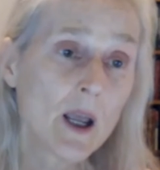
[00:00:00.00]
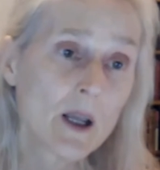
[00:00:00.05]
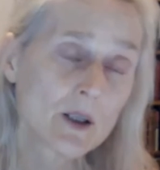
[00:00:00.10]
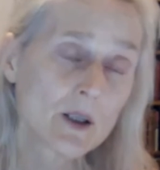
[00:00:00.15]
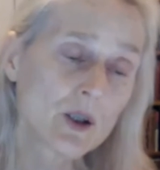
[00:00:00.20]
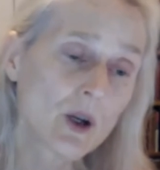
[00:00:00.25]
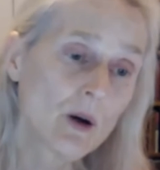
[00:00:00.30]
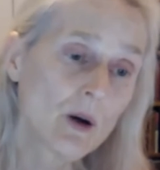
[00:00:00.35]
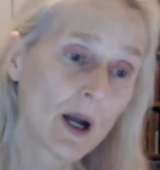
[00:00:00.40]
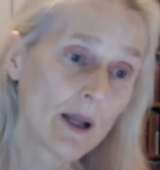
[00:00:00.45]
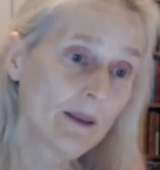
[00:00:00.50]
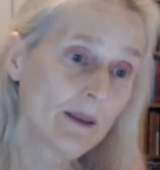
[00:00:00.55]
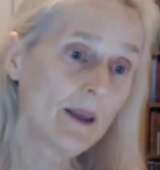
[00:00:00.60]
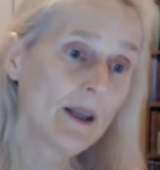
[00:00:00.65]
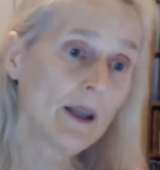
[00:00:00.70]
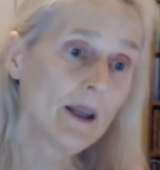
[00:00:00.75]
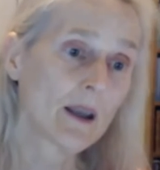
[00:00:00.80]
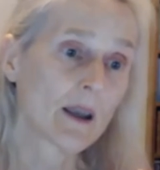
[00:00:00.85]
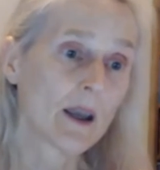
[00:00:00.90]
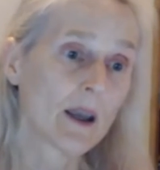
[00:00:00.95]
So I
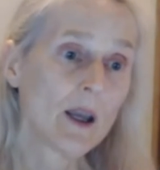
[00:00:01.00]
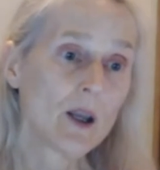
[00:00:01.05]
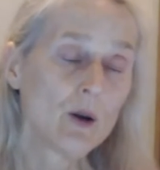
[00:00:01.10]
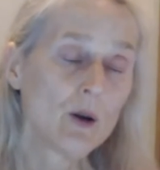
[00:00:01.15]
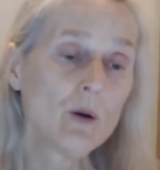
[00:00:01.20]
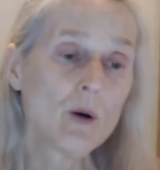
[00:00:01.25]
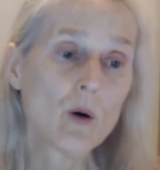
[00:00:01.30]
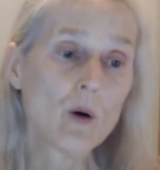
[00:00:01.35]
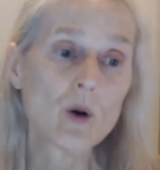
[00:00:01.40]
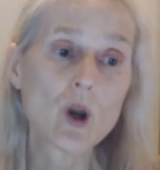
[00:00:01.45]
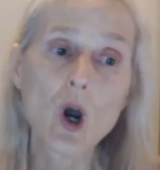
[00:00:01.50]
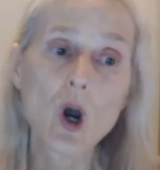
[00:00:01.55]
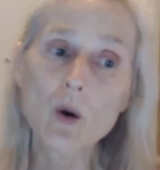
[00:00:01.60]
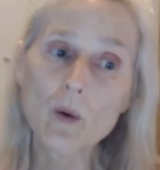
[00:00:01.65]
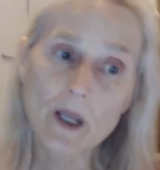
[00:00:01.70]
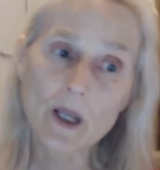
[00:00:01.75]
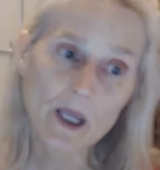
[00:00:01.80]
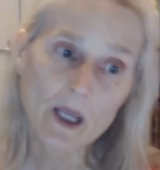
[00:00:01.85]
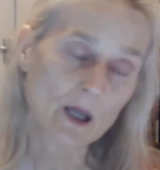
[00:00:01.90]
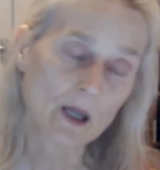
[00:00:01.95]
think, you know,
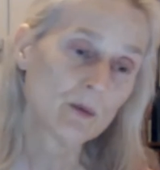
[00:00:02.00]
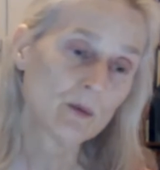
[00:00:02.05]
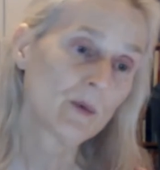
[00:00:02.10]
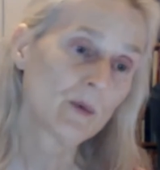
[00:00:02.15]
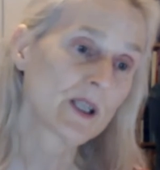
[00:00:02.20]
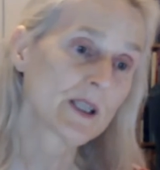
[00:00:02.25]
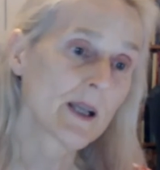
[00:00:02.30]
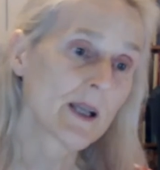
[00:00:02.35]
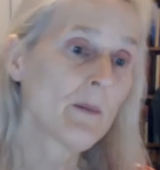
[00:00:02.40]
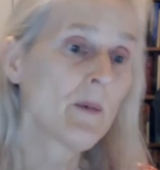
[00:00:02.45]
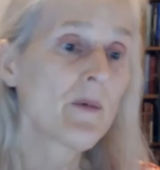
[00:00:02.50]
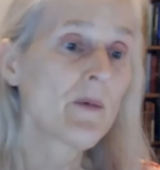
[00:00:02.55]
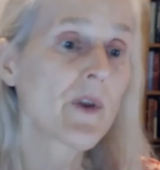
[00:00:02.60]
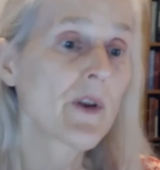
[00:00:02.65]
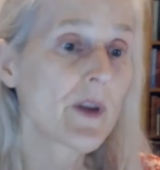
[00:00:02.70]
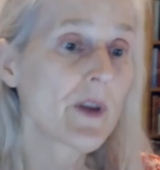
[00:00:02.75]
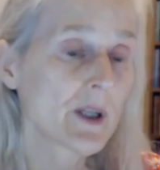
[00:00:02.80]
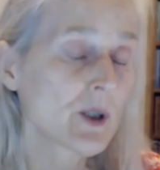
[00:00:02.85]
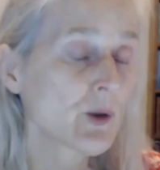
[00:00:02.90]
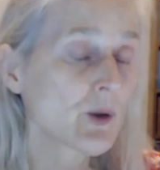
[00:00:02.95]
going in with some of the
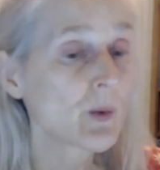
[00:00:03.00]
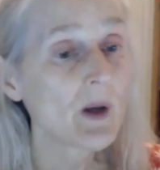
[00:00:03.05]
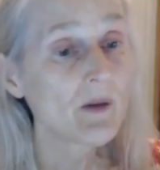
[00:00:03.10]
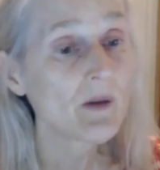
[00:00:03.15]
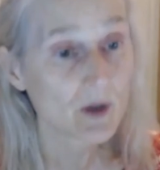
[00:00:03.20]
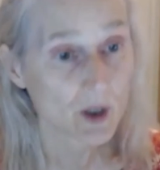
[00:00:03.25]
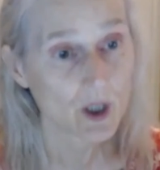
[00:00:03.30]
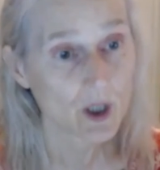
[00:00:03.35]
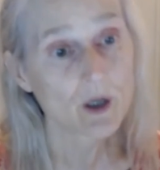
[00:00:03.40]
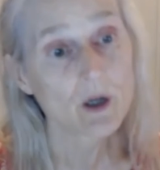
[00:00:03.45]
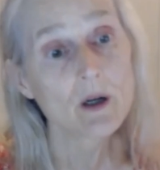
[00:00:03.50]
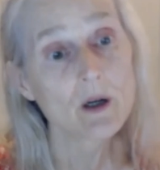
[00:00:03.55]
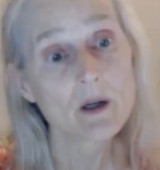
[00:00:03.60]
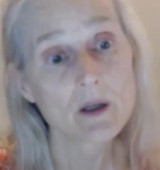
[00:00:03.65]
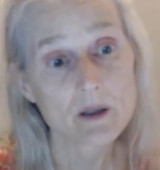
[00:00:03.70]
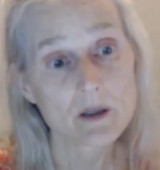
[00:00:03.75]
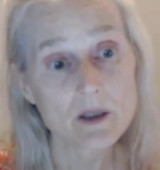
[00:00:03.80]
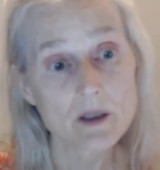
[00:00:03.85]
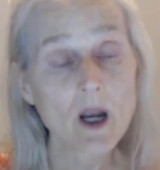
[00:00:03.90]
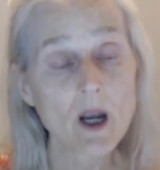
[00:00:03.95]
things we've
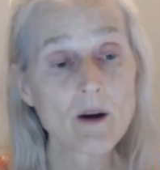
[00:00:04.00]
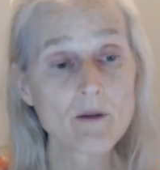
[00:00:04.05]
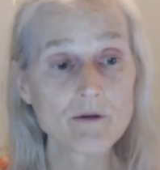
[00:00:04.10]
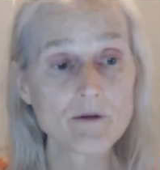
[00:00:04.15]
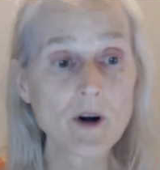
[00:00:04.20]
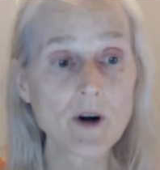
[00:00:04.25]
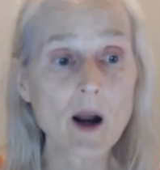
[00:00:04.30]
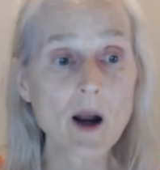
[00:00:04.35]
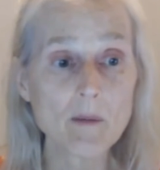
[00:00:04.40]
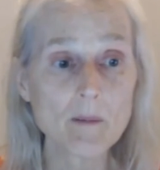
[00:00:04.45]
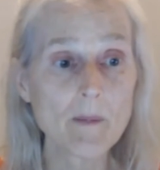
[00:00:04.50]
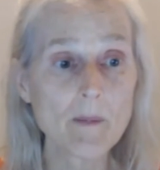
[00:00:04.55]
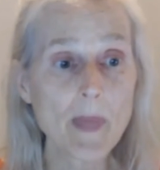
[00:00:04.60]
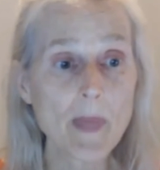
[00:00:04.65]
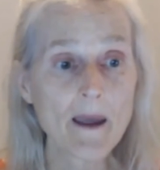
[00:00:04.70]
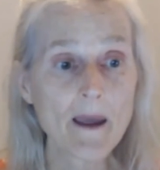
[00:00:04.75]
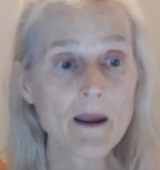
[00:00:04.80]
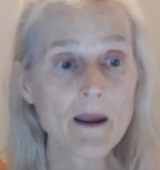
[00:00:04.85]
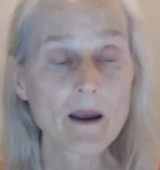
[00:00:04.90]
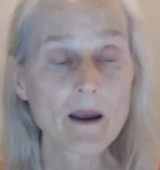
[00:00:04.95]
learned from
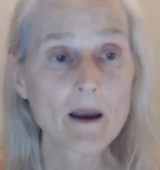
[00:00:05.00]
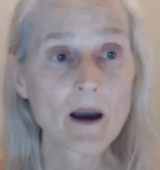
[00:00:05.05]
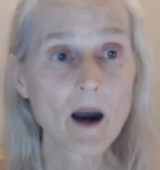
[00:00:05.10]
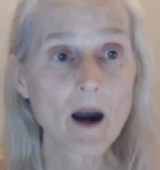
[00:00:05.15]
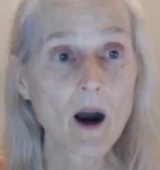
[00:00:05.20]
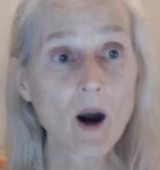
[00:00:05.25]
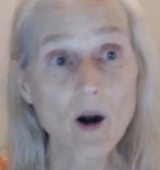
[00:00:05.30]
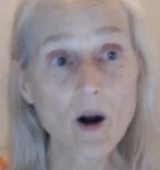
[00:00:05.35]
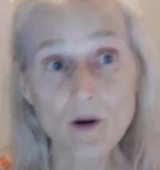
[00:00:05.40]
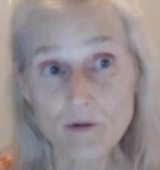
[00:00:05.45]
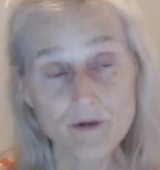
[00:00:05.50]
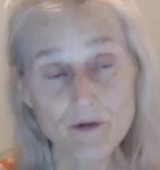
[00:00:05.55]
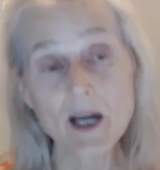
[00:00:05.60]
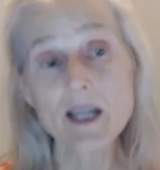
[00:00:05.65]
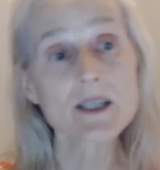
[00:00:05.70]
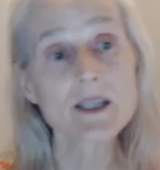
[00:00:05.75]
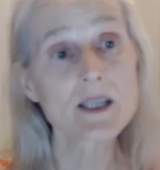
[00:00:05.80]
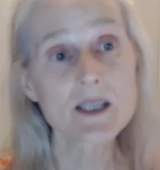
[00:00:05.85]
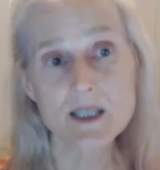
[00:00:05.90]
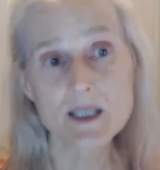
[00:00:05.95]
our
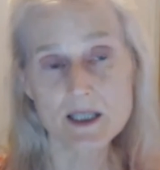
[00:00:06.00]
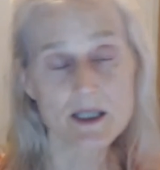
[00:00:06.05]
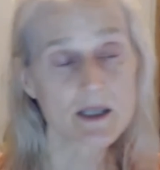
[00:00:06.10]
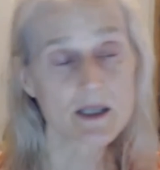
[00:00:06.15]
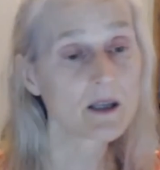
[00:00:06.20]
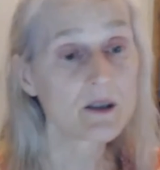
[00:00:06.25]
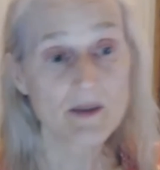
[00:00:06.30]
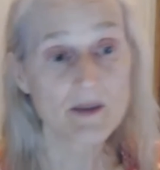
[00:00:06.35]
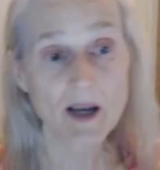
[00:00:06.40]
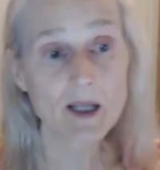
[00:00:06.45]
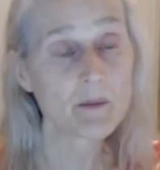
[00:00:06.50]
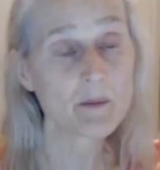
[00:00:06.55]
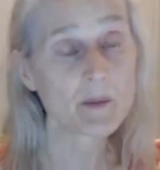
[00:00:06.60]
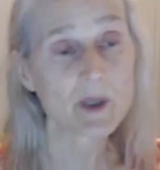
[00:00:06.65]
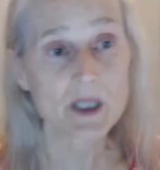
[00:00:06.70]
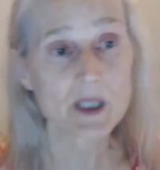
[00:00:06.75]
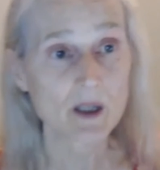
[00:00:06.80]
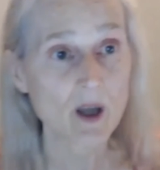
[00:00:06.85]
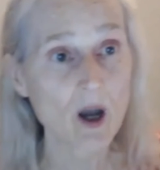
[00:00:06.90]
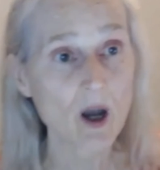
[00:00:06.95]
friends, the
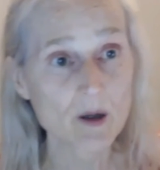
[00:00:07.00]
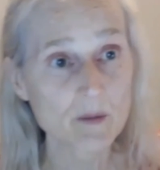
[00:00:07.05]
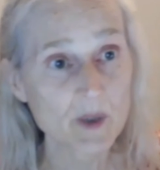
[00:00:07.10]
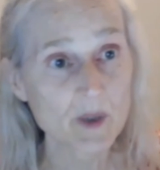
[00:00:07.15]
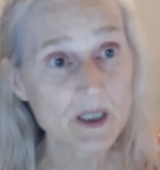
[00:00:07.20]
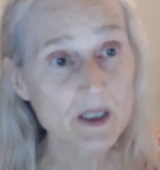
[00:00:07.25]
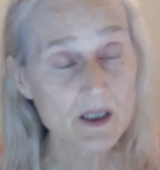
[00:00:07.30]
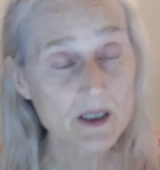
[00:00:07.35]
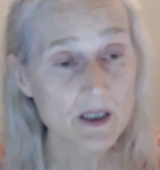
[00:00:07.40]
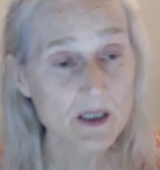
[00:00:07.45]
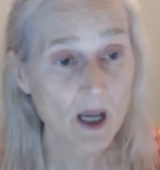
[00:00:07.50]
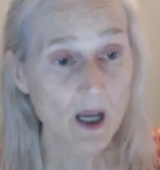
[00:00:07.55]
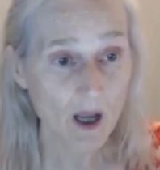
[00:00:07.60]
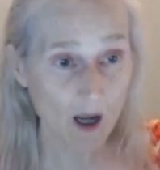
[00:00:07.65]
development economists,